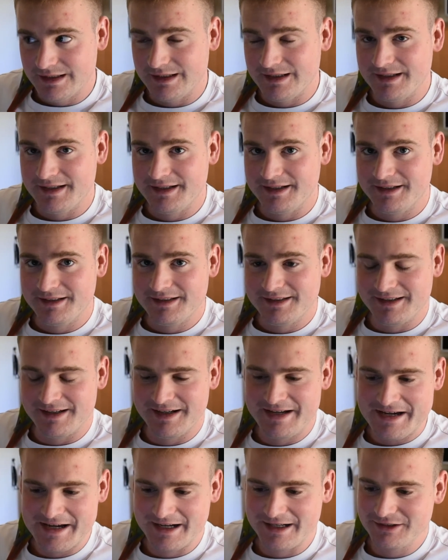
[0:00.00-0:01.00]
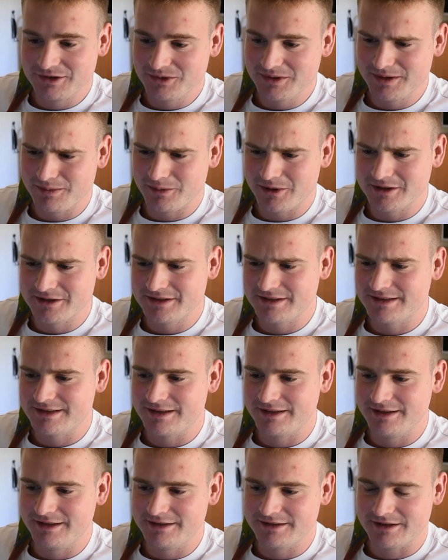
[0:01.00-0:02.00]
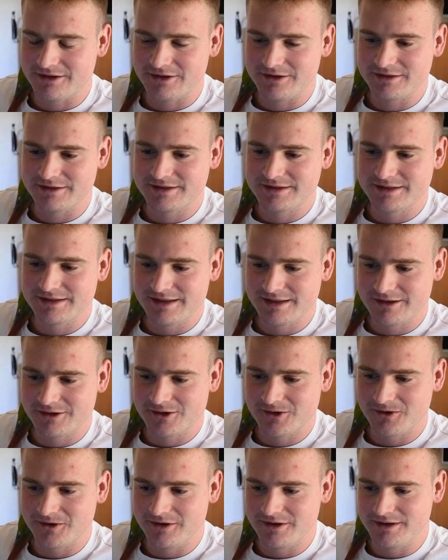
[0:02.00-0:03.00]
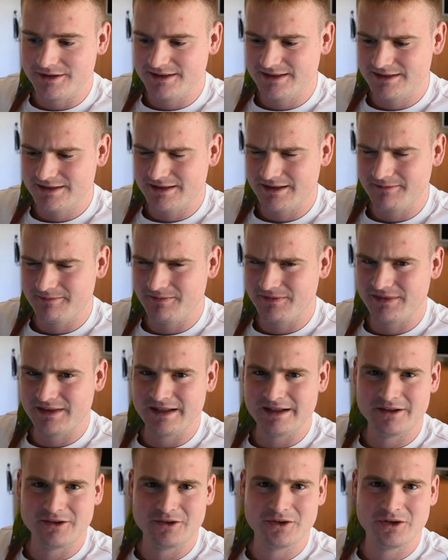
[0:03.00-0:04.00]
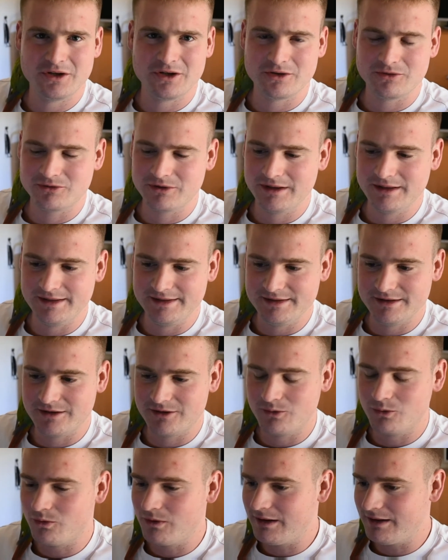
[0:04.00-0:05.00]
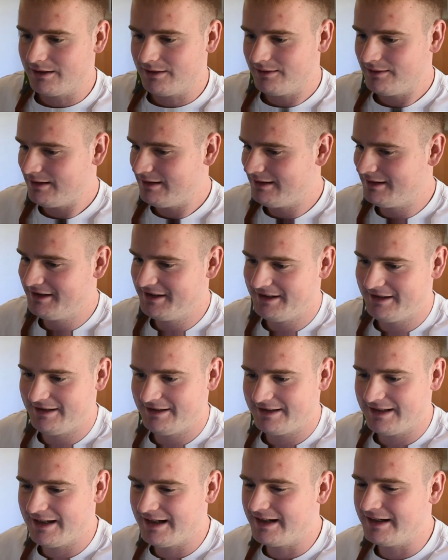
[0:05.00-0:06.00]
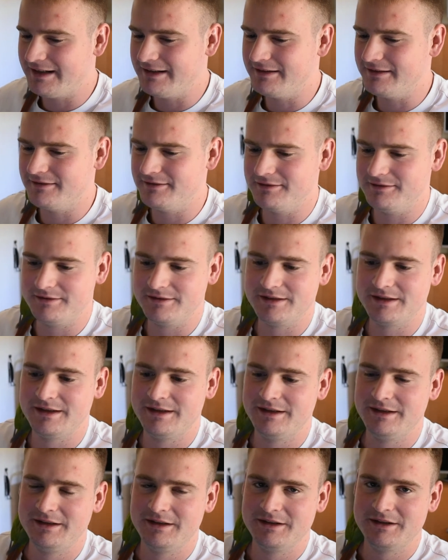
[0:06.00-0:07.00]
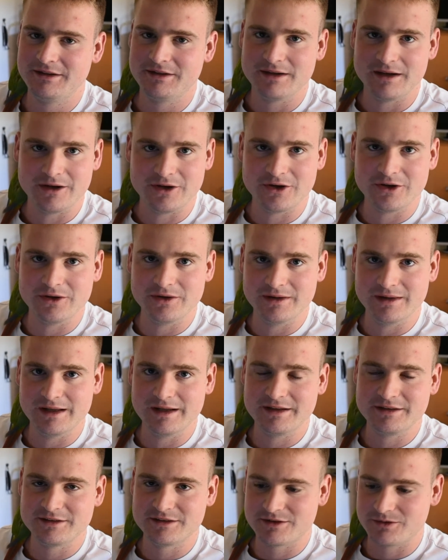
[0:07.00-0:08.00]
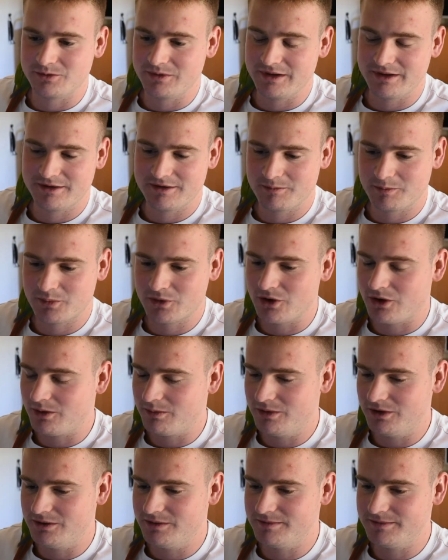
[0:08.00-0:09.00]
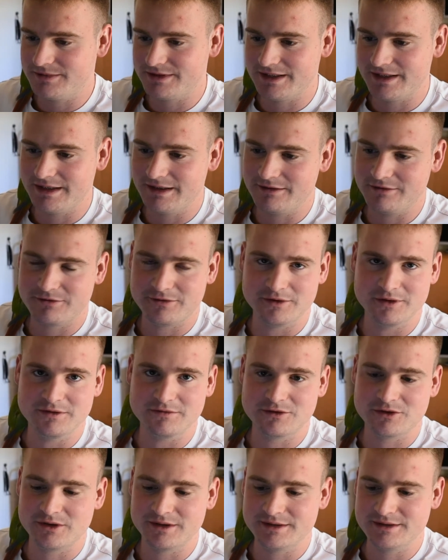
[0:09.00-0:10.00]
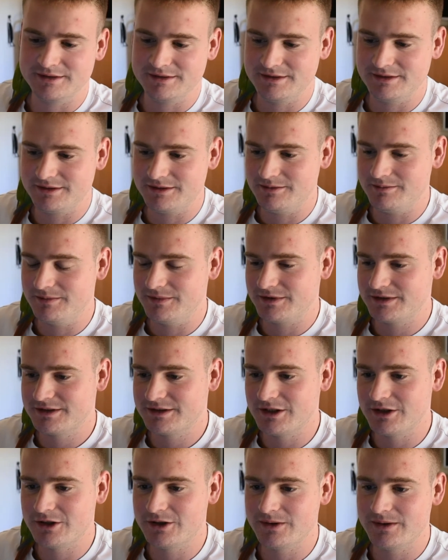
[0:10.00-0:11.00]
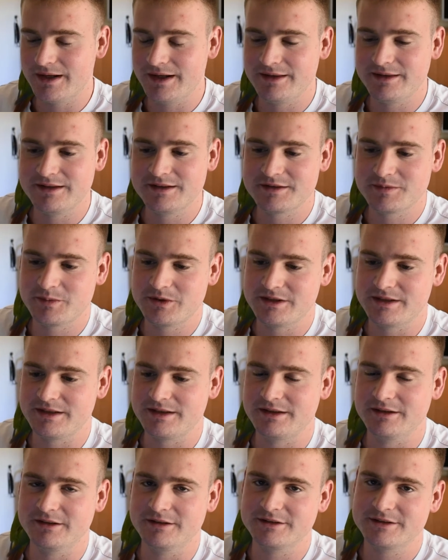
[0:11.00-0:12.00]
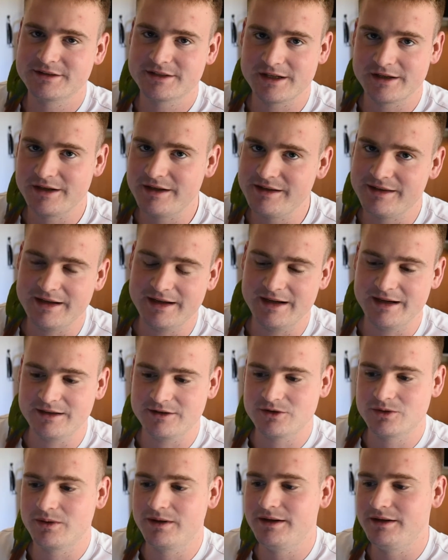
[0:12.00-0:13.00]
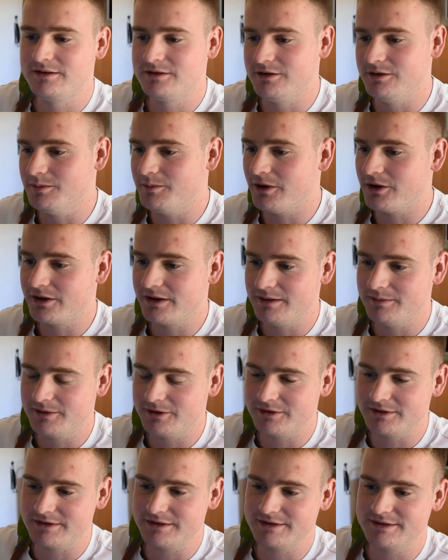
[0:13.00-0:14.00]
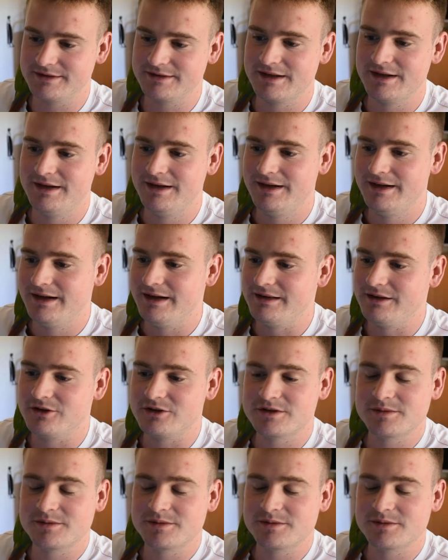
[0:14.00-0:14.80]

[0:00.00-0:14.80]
And as with most studies on steroids, they're not really done well and are laced with problems and full of criticism. So in this particular study, they had 22 bodybuilders, and they're